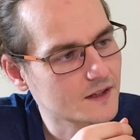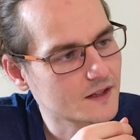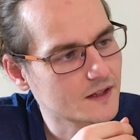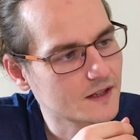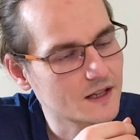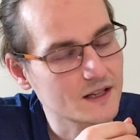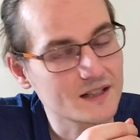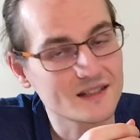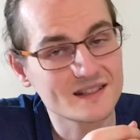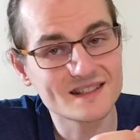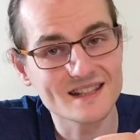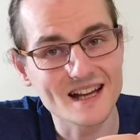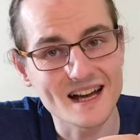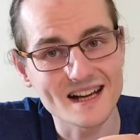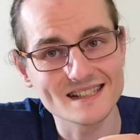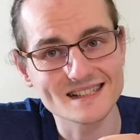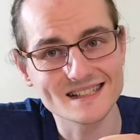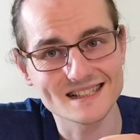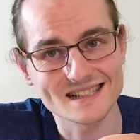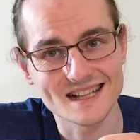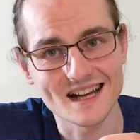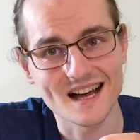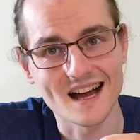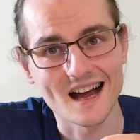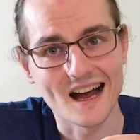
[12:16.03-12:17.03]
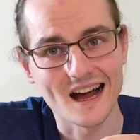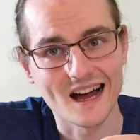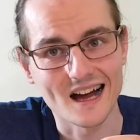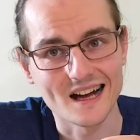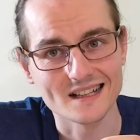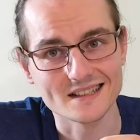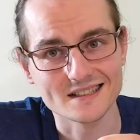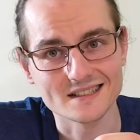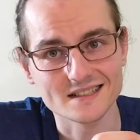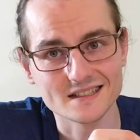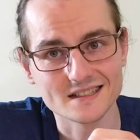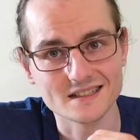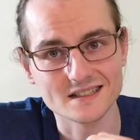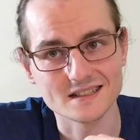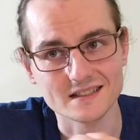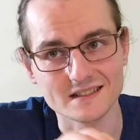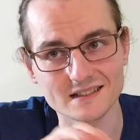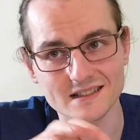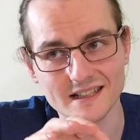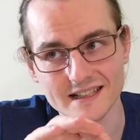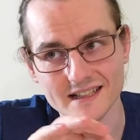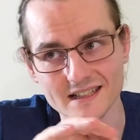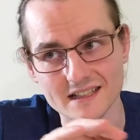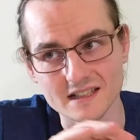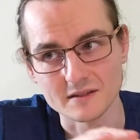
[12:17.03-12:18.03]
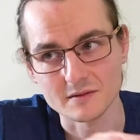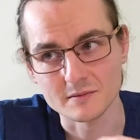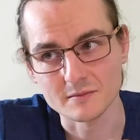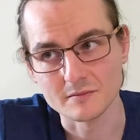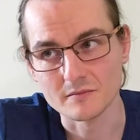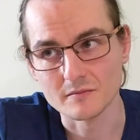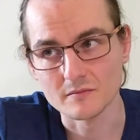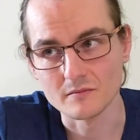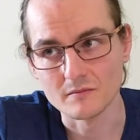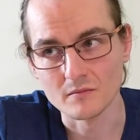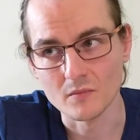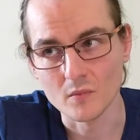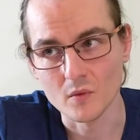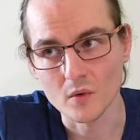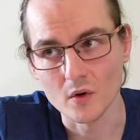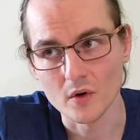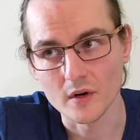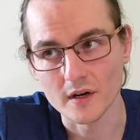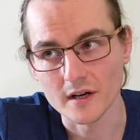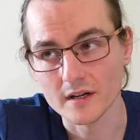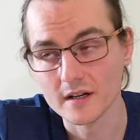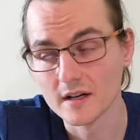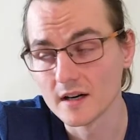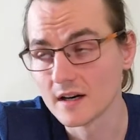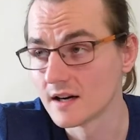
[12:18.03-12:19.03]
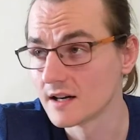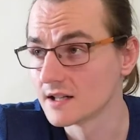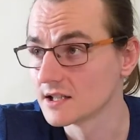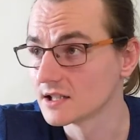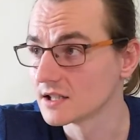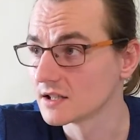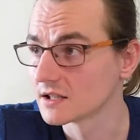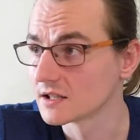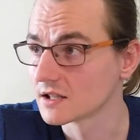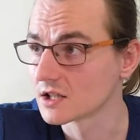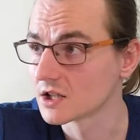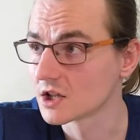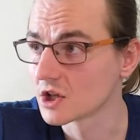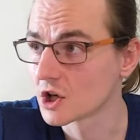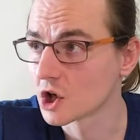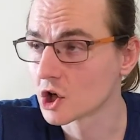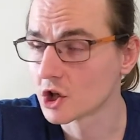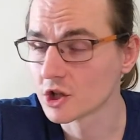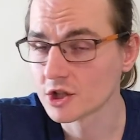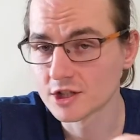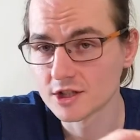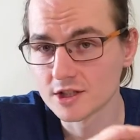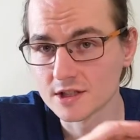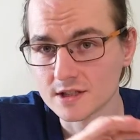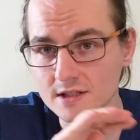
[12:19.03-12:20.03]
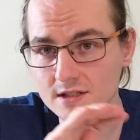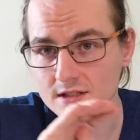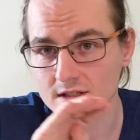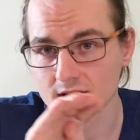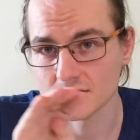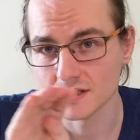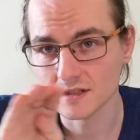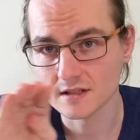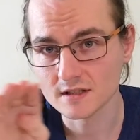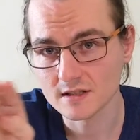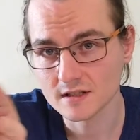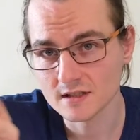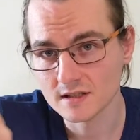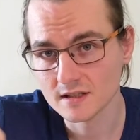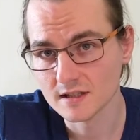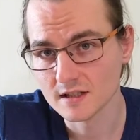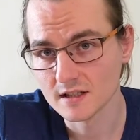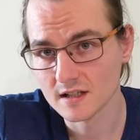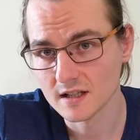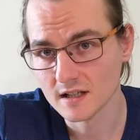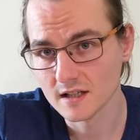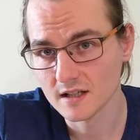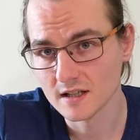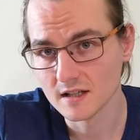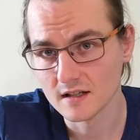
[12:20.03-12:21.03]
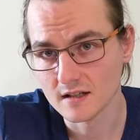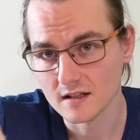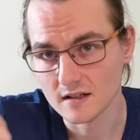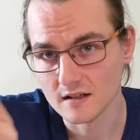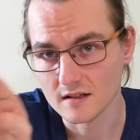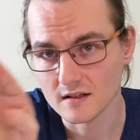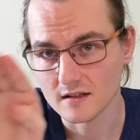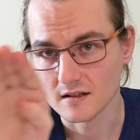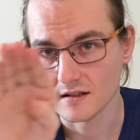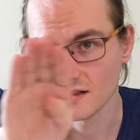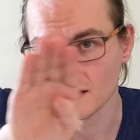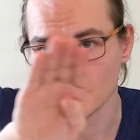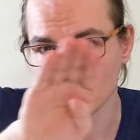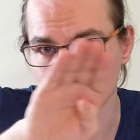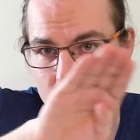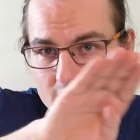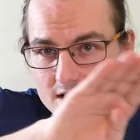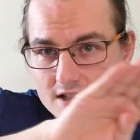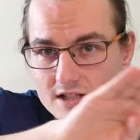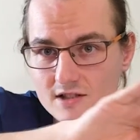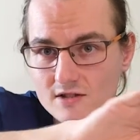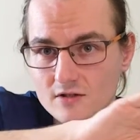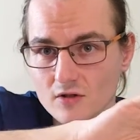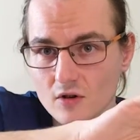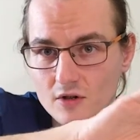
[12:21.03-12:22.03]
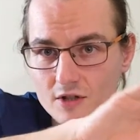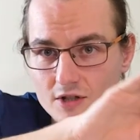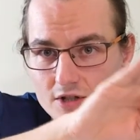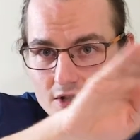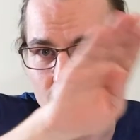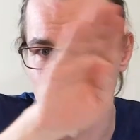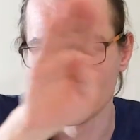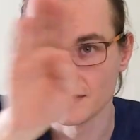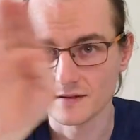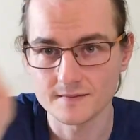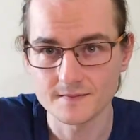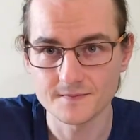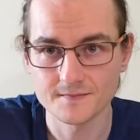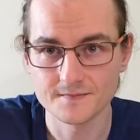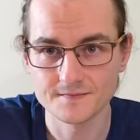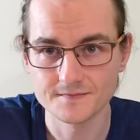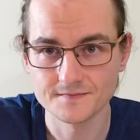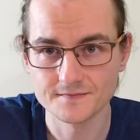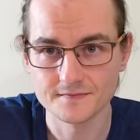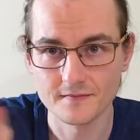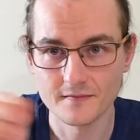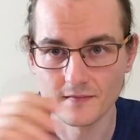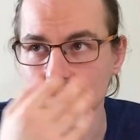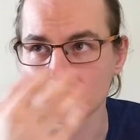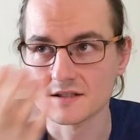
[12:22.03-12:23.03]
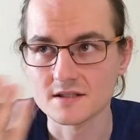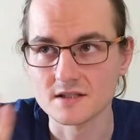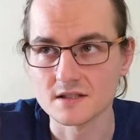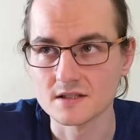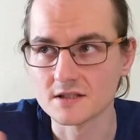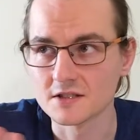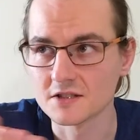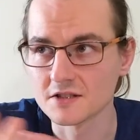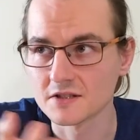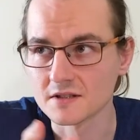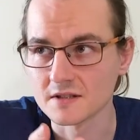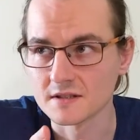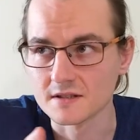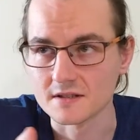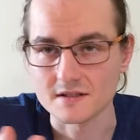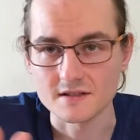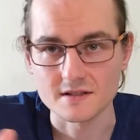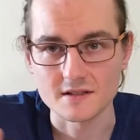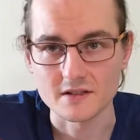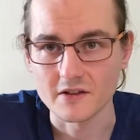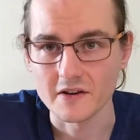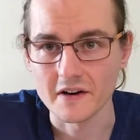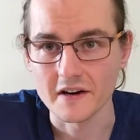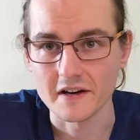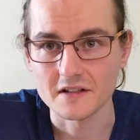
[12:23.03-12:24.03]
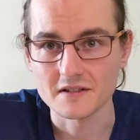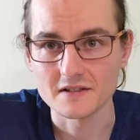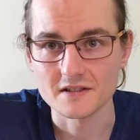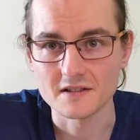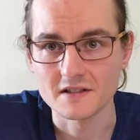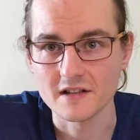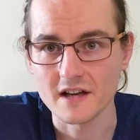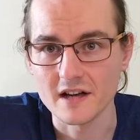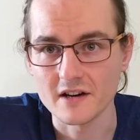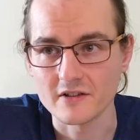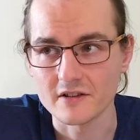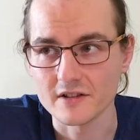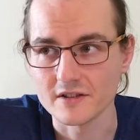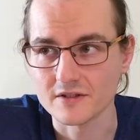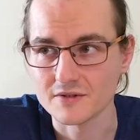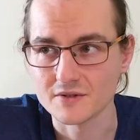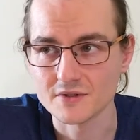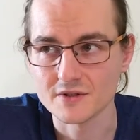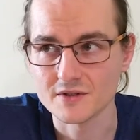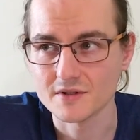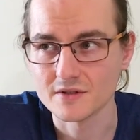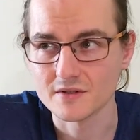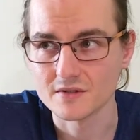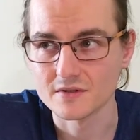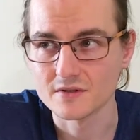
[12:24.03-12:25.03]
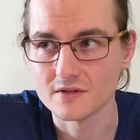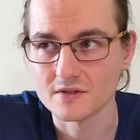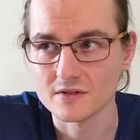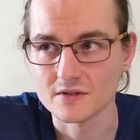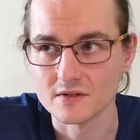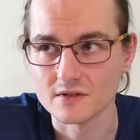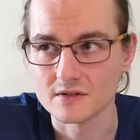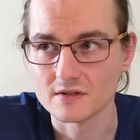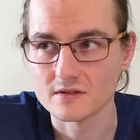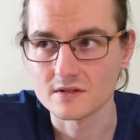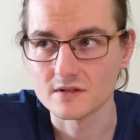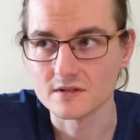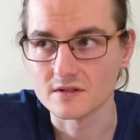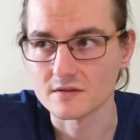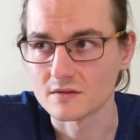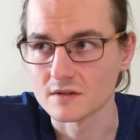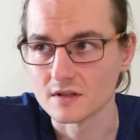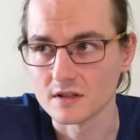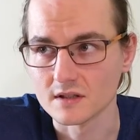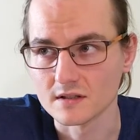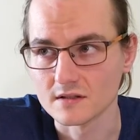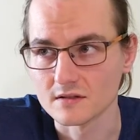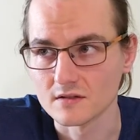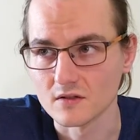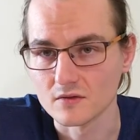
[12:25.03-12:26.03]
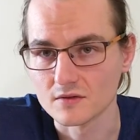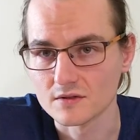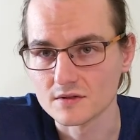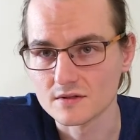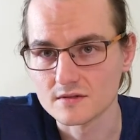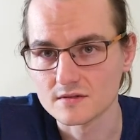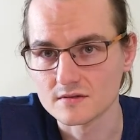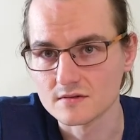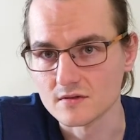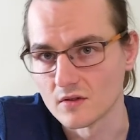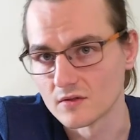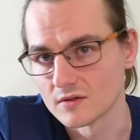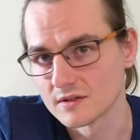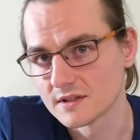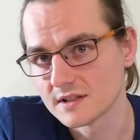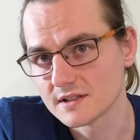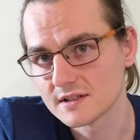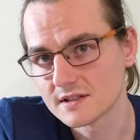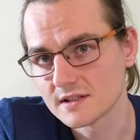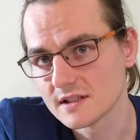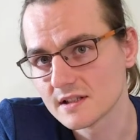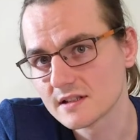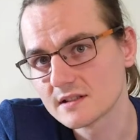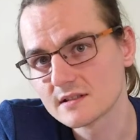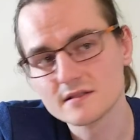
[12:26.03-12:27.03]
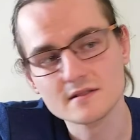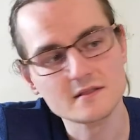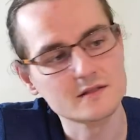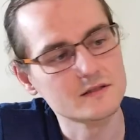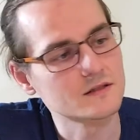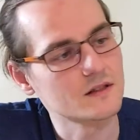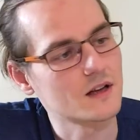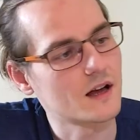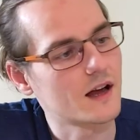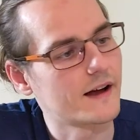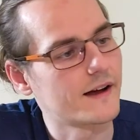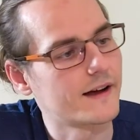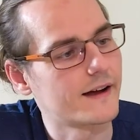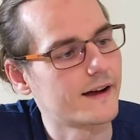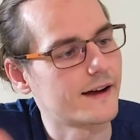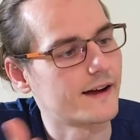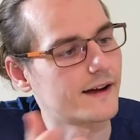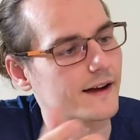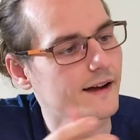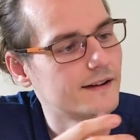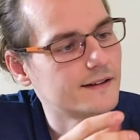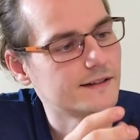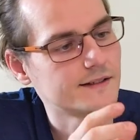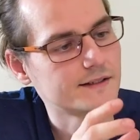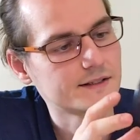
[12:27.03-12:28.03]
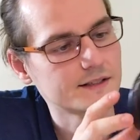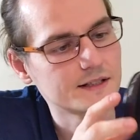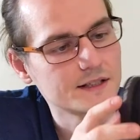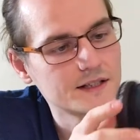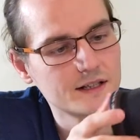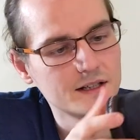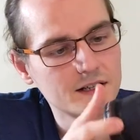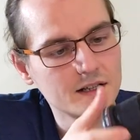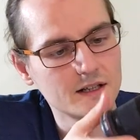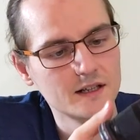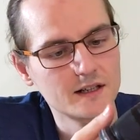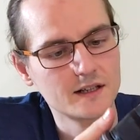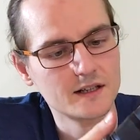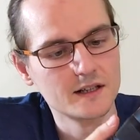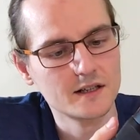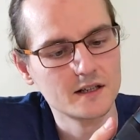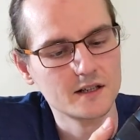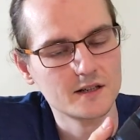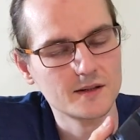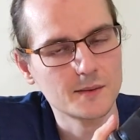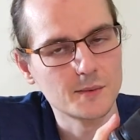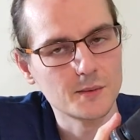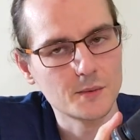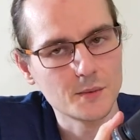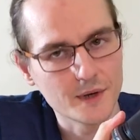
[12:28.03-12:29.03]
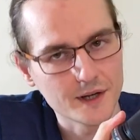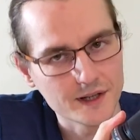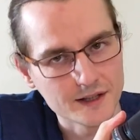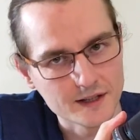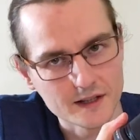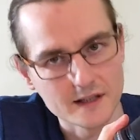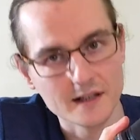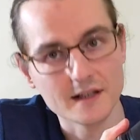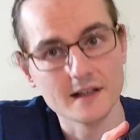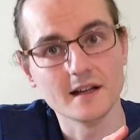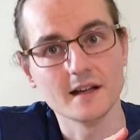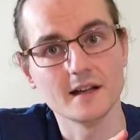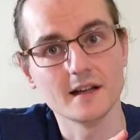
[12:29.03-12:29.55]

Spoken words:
It does add like a more cushion distortion. In certain scenarios you don't notice it, and when it